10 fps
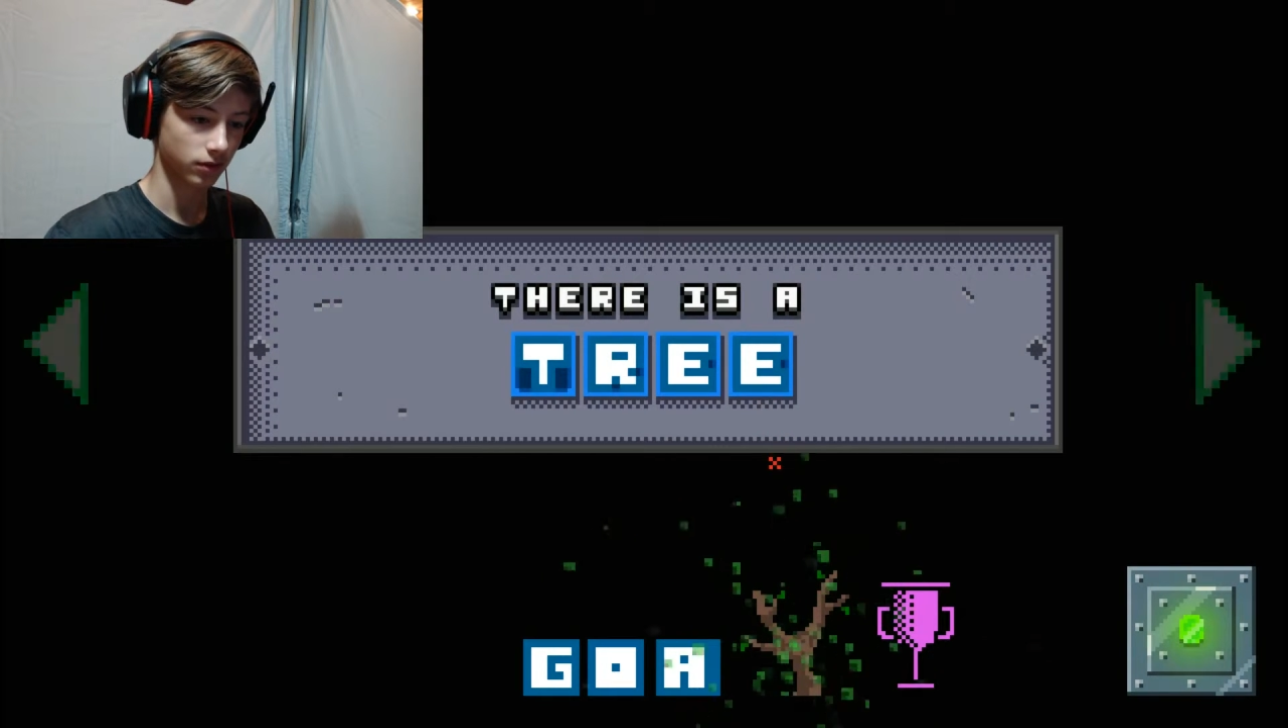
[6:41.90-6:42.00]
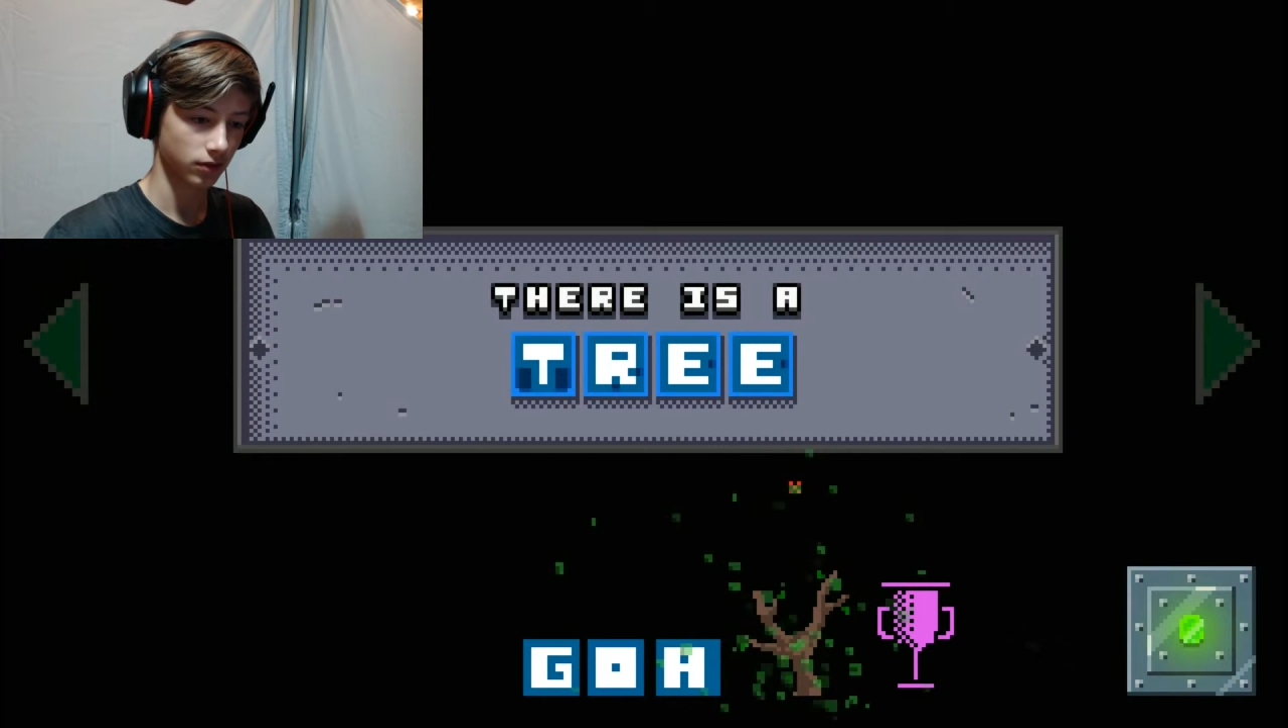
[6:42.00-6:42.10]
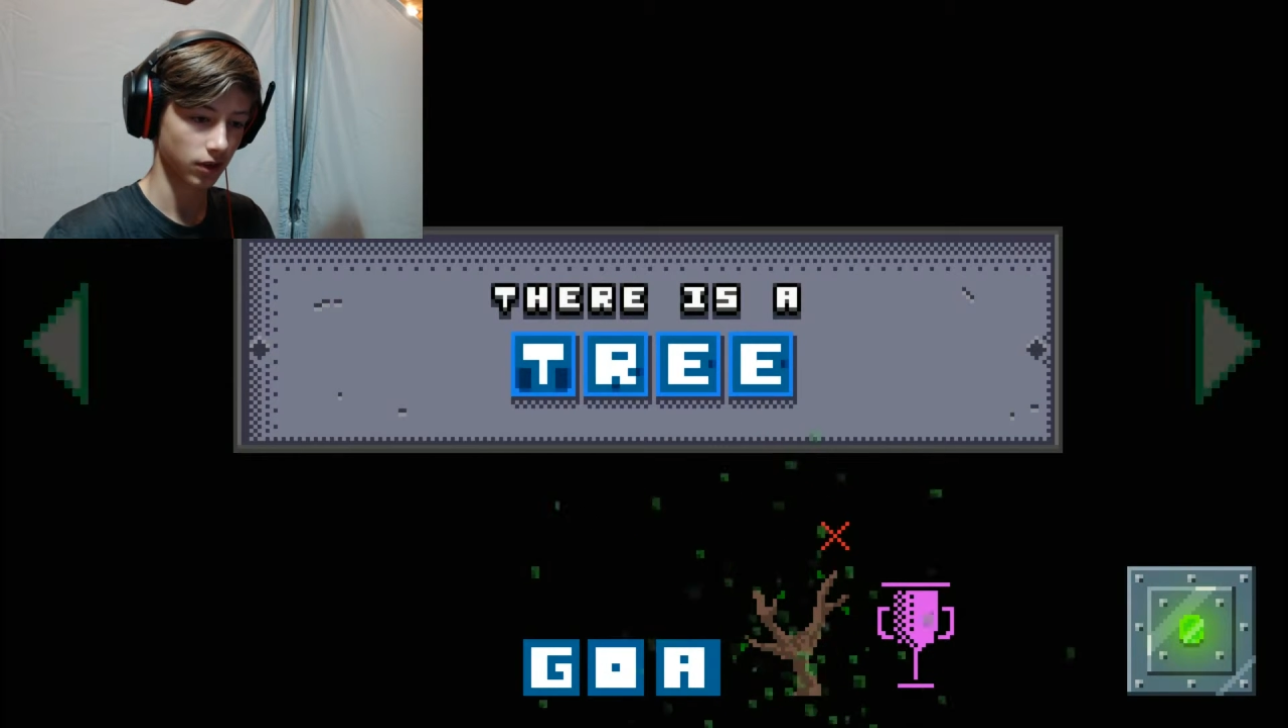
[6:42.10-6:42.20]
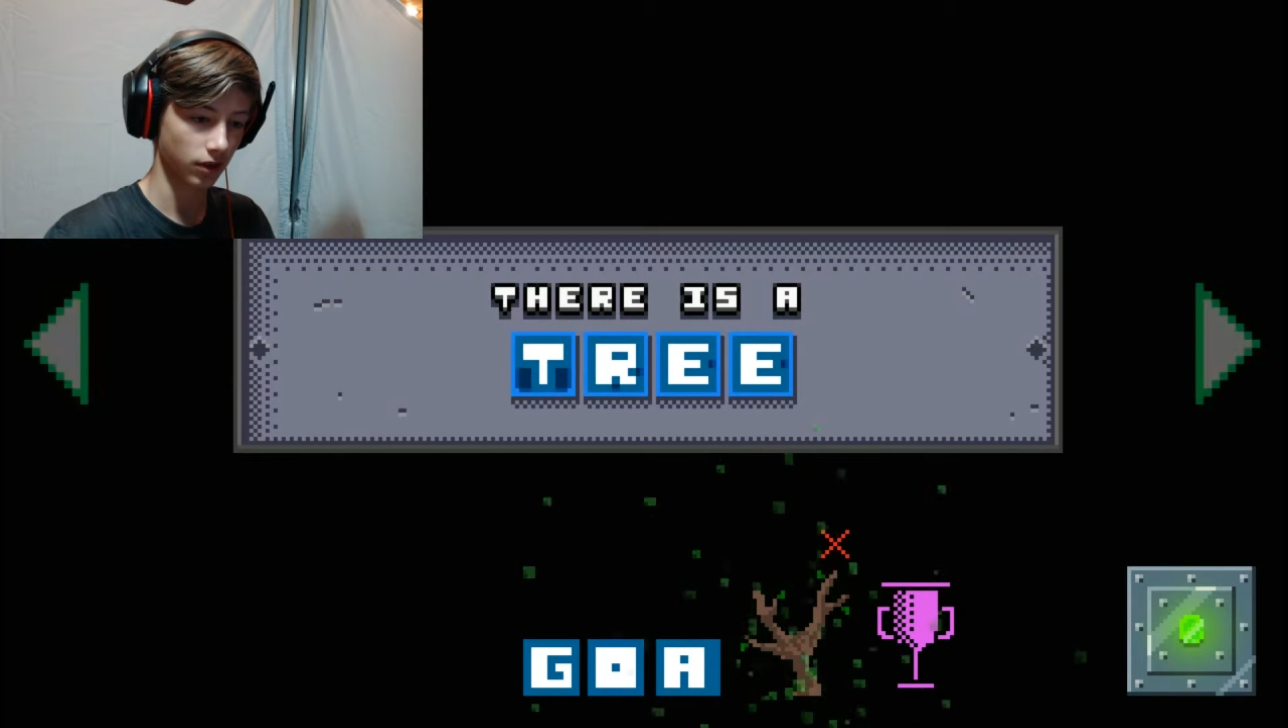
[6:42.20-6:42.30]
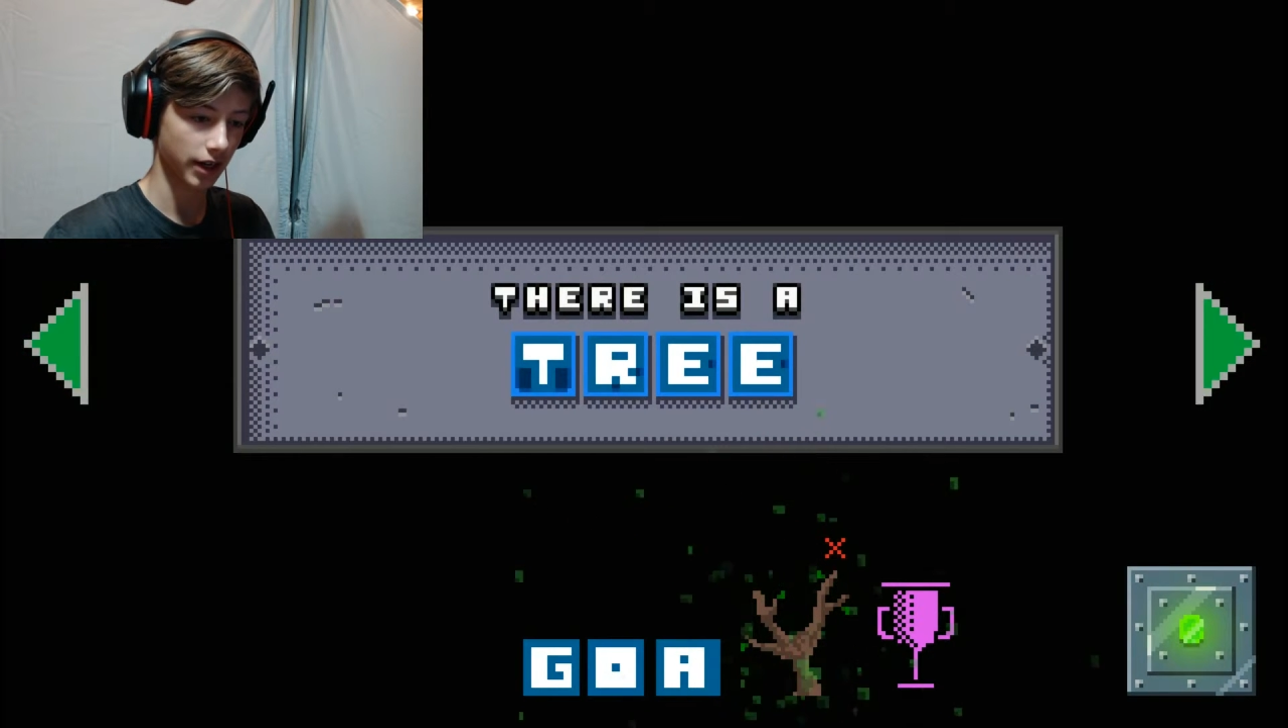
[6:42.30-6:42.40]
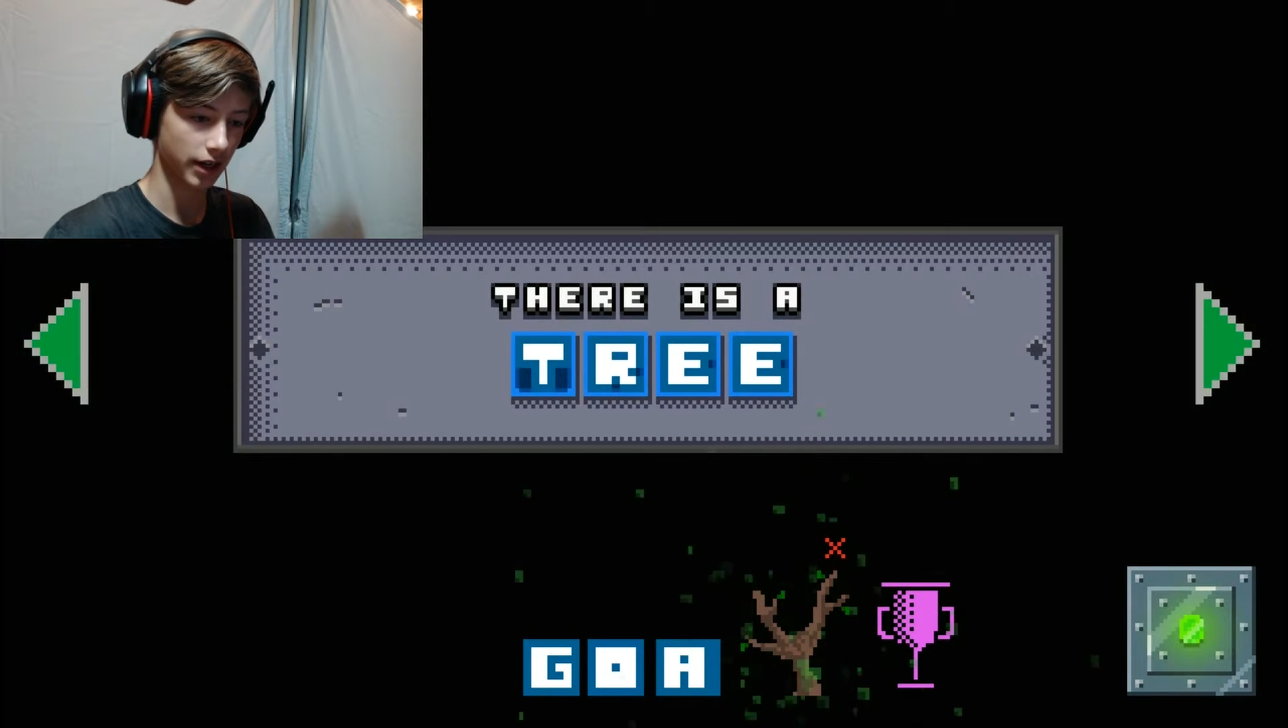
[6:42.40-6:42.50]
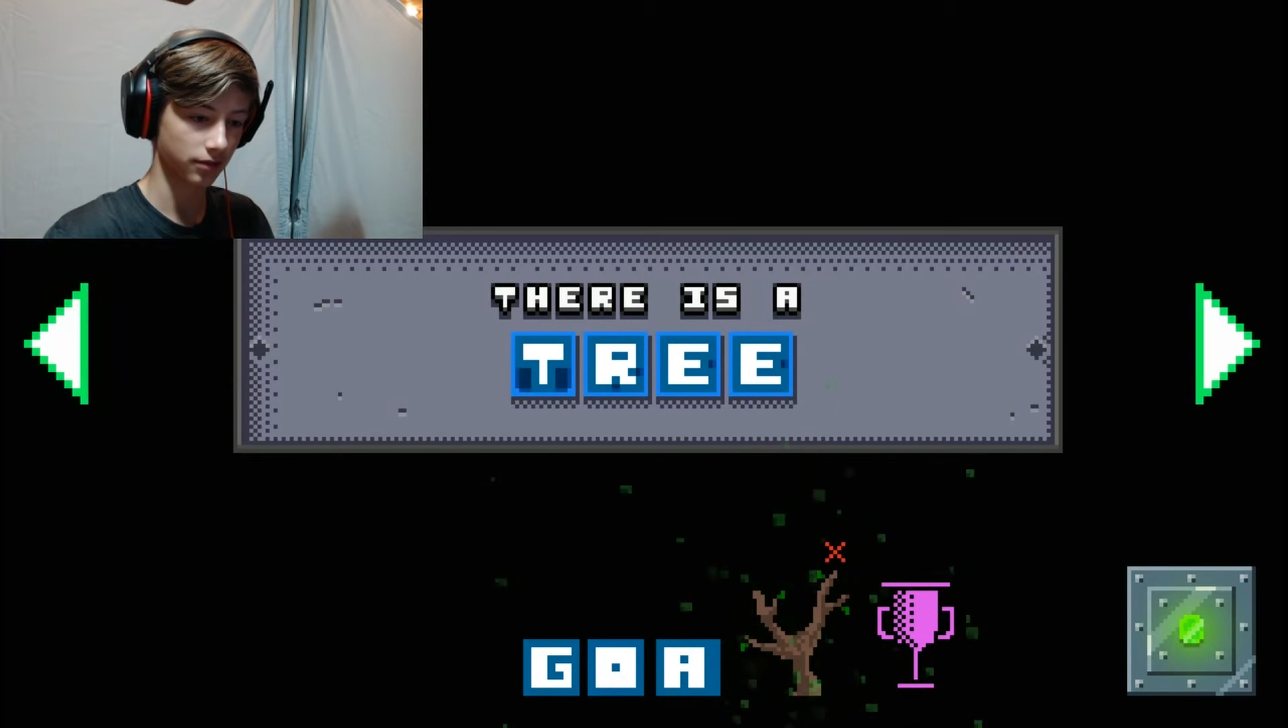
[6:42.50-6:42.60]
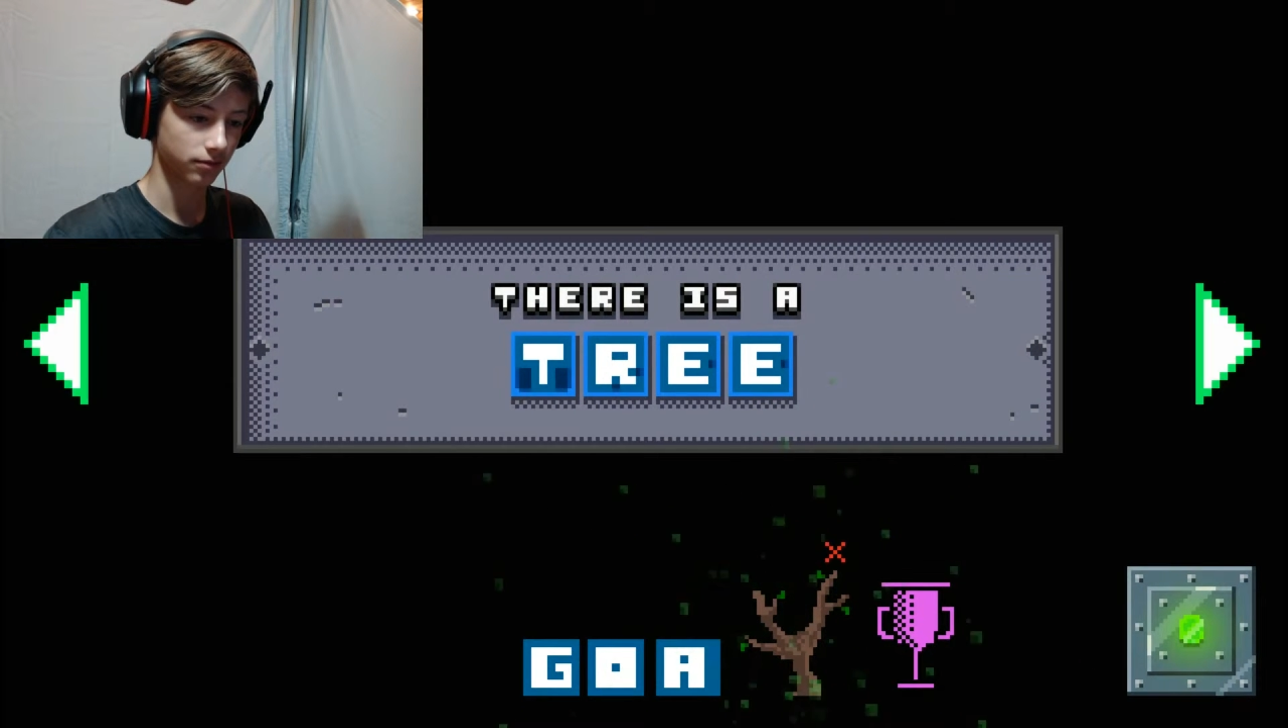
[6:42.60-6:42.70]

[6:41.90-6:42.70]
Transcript: Alright.